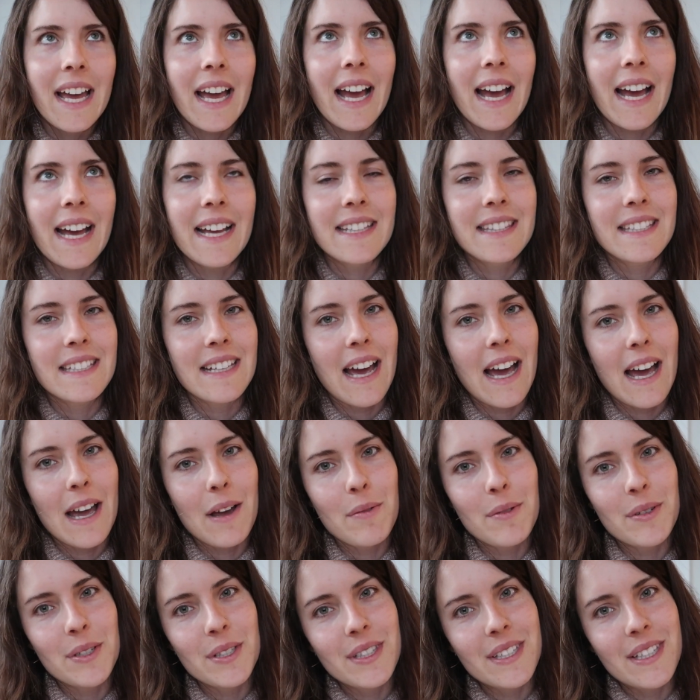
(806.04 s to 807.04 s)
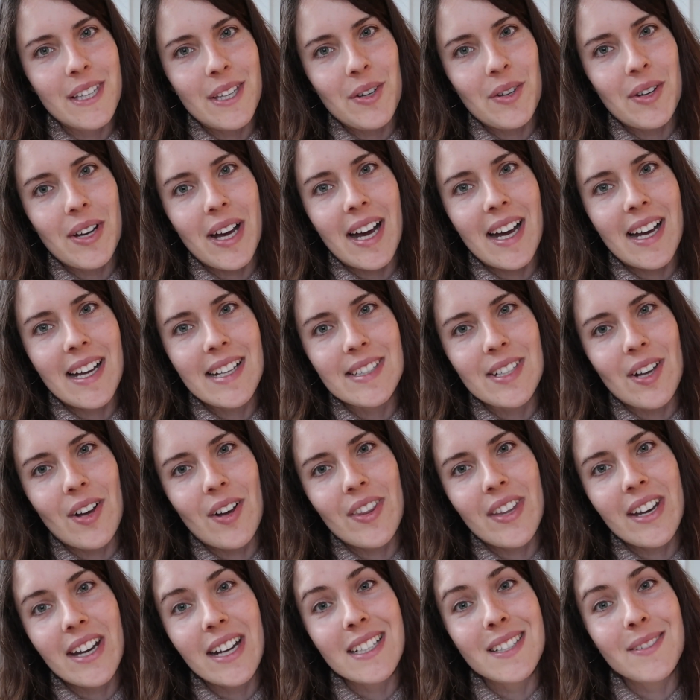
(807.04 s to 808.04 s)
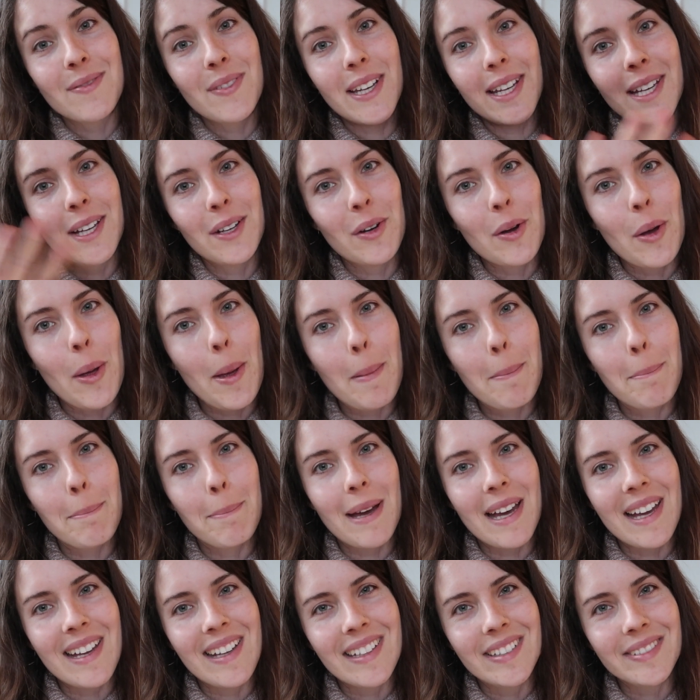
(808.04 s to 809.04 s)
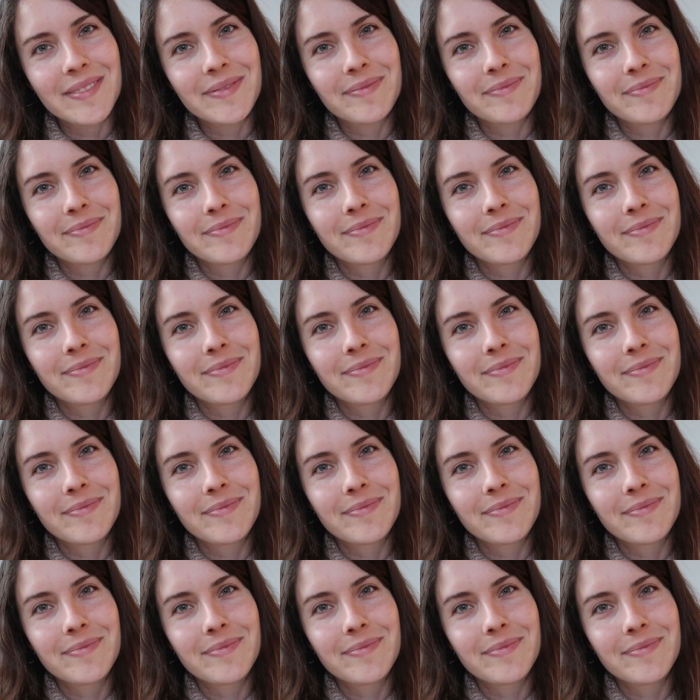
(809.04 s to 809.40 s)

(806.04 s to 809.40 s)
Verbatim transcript: And I will see you guys on the next video. Bye.